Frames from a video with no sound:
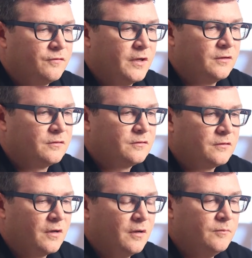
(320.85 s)

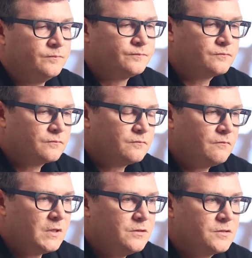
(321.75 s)
face
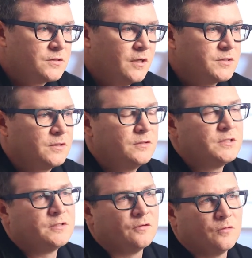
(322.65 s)
discussing the
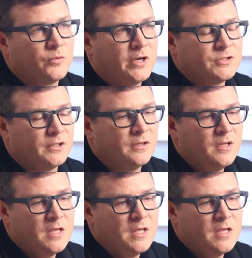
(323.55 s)
details of the project.